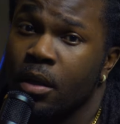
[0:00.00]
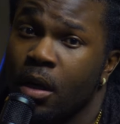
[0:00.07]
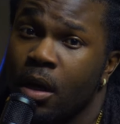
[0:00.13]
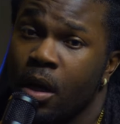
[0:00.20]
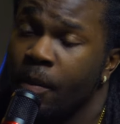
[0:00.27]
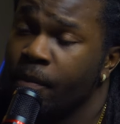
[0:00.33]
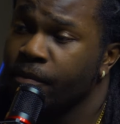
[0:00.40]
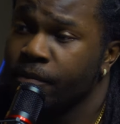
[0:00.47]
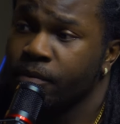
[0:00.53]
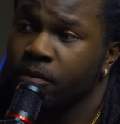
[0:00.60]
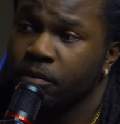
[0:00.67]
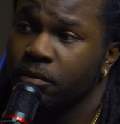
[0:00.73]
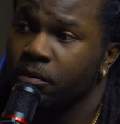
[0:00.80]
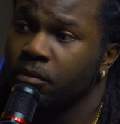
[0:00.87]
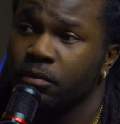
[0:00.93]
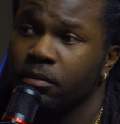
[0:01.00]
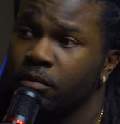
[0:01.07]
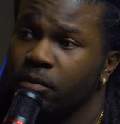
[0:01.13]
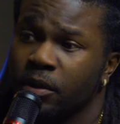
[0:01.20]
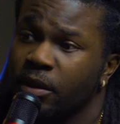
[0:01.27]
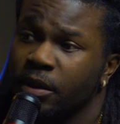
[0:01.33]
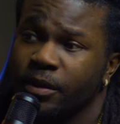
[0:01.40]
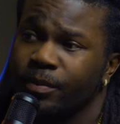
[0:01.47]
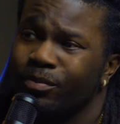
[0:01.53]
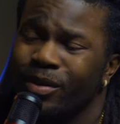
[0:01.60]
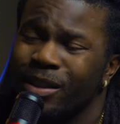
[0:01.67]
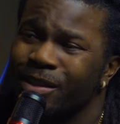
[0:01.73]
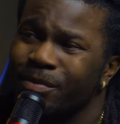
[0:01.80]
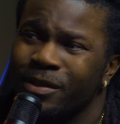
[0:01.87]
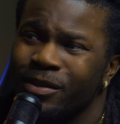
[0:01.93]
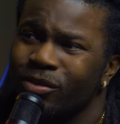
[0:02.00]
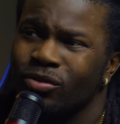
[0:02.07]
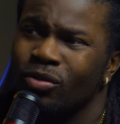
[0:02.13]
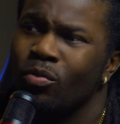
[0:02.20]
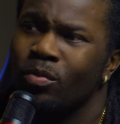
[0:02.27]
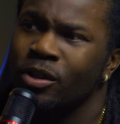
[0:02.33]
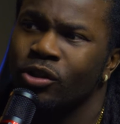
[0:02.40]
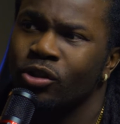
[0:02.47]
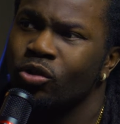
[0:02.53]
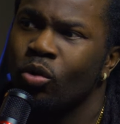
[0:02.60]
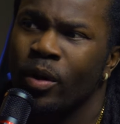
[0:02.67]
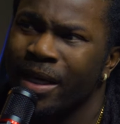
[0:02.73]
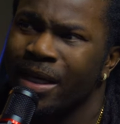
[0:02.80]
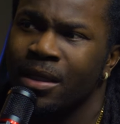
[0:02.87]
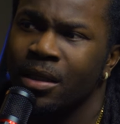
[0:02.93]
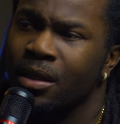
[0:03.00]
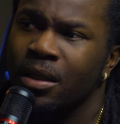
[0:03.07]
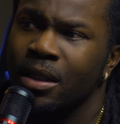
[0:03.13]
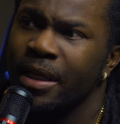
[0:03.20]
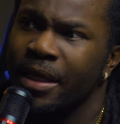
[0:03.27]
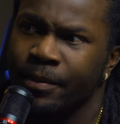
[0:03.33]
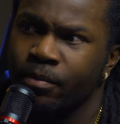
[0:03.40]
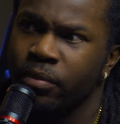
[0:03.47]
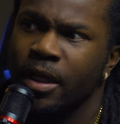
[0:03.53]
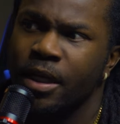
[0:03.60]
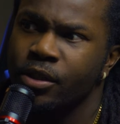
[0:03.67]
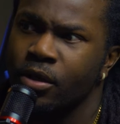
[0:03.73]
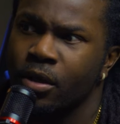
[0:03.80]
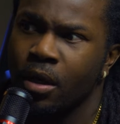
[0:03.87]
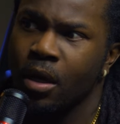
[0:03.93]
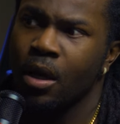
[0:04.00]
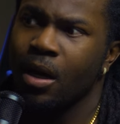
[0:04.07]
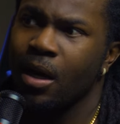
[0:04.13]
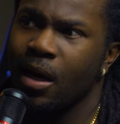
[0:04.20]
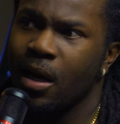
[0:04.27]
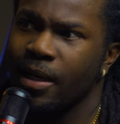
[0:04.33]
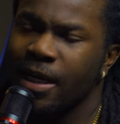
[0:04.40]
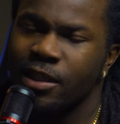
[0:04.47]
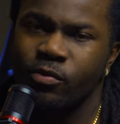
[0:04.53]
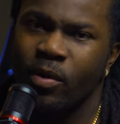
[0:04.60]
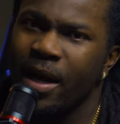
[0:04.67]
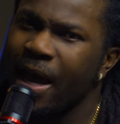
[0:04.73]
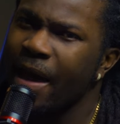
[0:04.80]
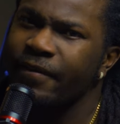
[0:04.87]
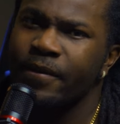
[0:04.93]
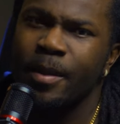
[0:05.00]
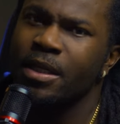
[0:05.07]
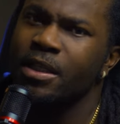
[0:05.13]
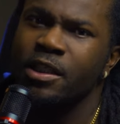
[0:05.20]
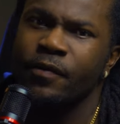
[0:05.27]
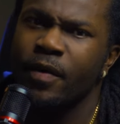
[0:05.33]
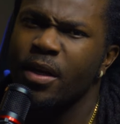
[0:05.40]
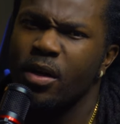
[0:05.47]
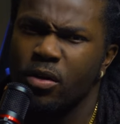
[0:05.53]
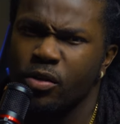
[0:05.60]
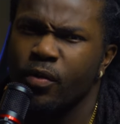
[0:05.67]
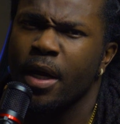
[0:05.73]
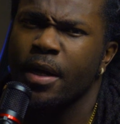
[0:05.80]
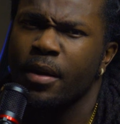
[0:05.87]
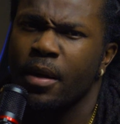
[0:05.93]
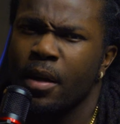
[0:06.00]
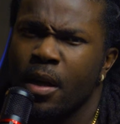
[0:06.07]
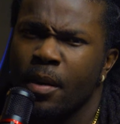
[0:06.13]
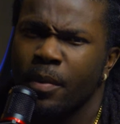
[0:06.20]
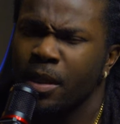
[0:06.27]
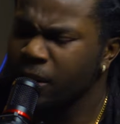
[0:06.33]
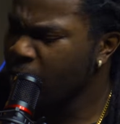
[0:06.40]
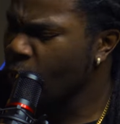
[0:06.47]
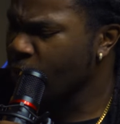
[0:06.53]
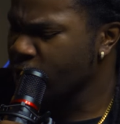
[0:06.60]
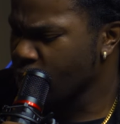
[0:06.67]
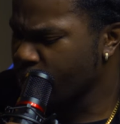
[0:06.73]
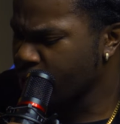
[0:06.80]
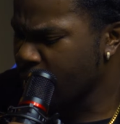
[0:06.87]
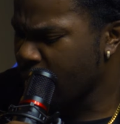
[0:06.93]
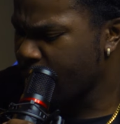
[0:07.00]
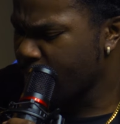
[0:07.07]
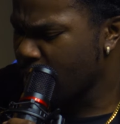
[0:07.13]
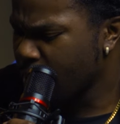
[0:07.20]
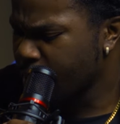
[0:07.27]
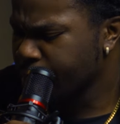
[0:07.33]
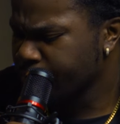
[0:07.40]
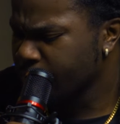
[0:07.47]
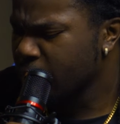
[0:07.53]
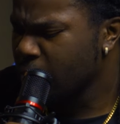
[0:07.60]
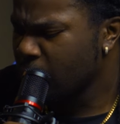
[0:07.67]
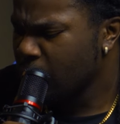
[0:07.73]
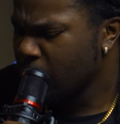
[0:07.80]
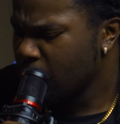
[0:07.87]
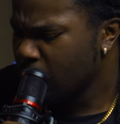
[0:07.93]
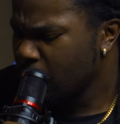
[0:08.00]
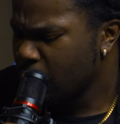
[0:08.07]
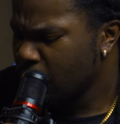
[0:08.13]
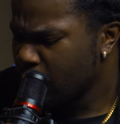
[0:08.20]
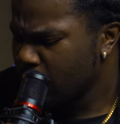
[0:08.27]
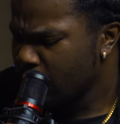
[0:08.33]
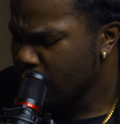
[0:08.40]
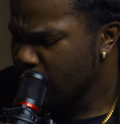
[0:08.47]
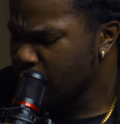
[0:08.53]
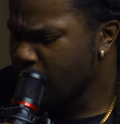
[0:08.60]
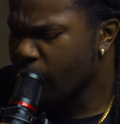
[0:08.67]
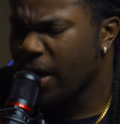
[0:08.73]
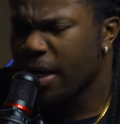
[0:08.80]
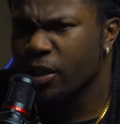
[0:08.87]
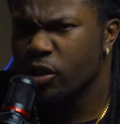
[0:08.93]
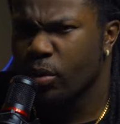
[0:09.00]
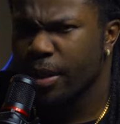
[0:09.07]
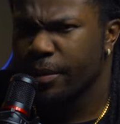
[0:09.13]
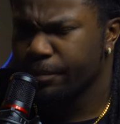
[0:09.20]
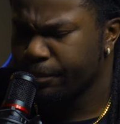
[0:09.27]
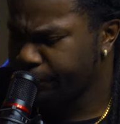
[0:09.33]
Um it just brings me so much joy and glee and pleasure. Uh that's why I have to make these videos, right? Well, let's not waste no more time. Um let's get right into it.